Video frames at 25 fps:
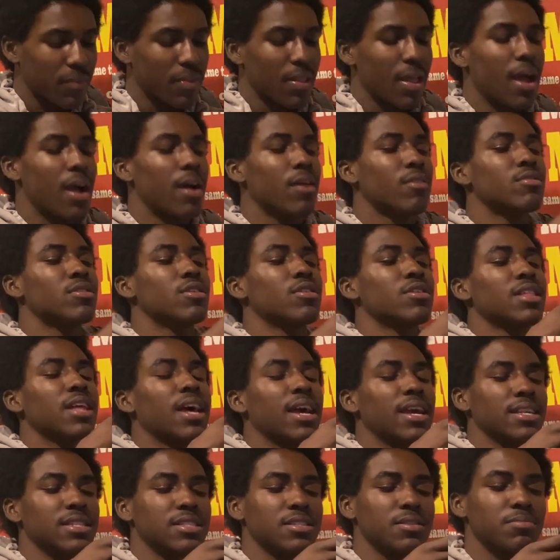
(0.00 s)
I don't know,
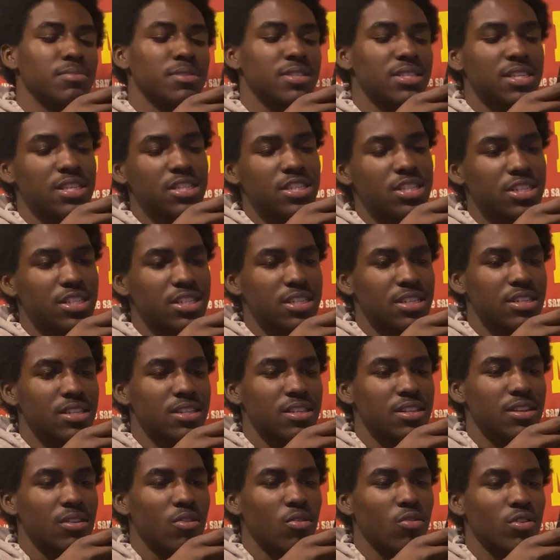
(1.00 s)
like the position
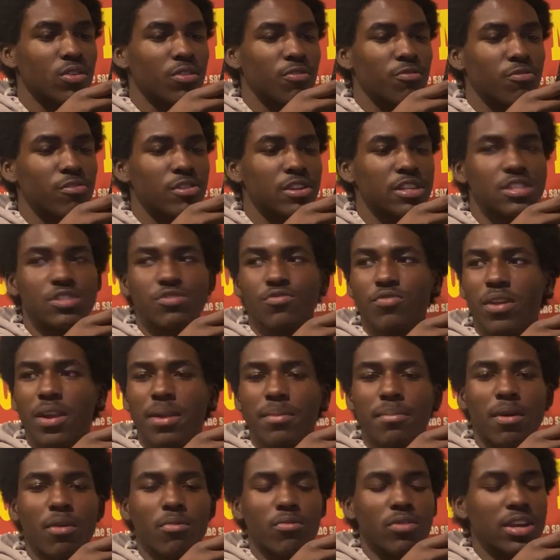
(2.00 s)
or the freeze
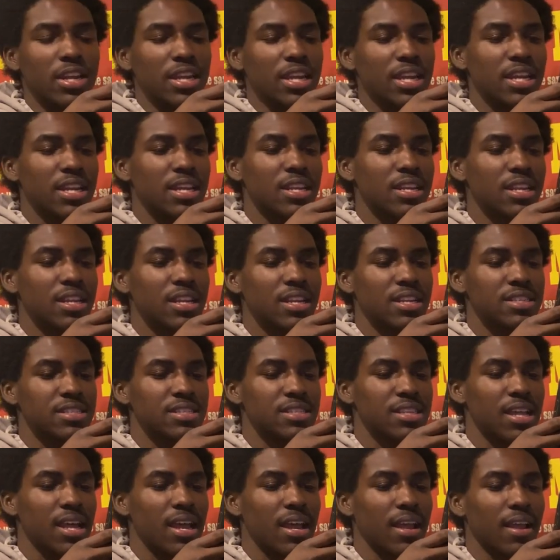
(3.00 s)
frame I want to get it in, it's
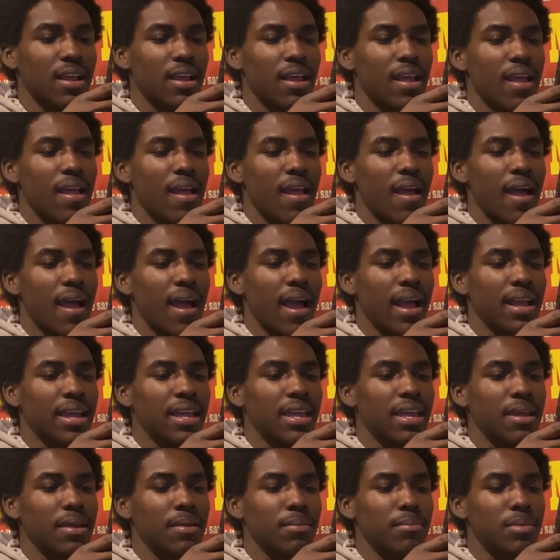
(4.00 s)
like I
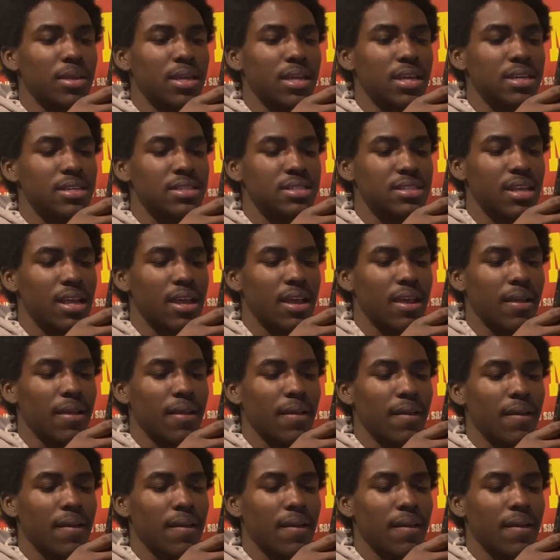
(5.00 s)
can't, because like